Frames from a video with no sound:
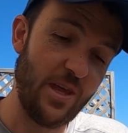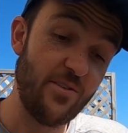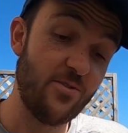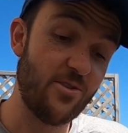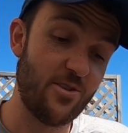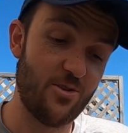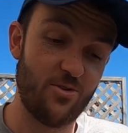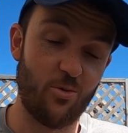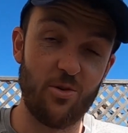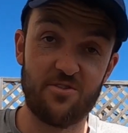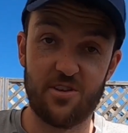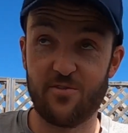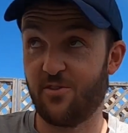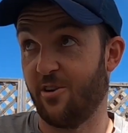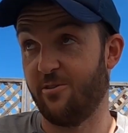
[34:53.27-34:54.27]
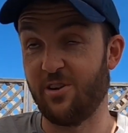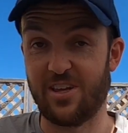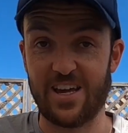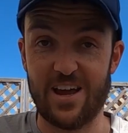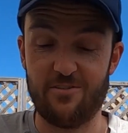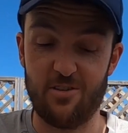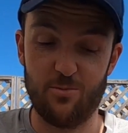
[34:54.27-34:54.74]
Even though the ones I've got I only
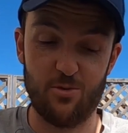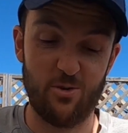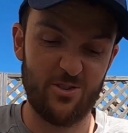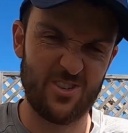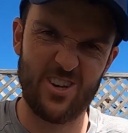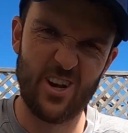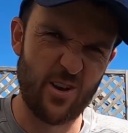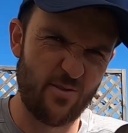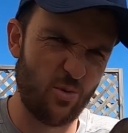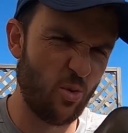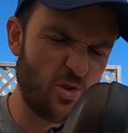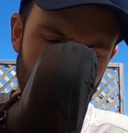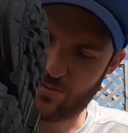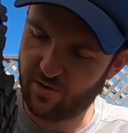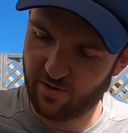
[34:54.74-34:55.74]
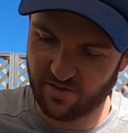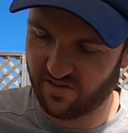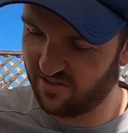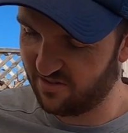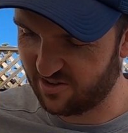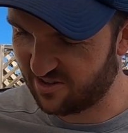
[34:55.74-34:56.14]
carry more, I just love walking boots.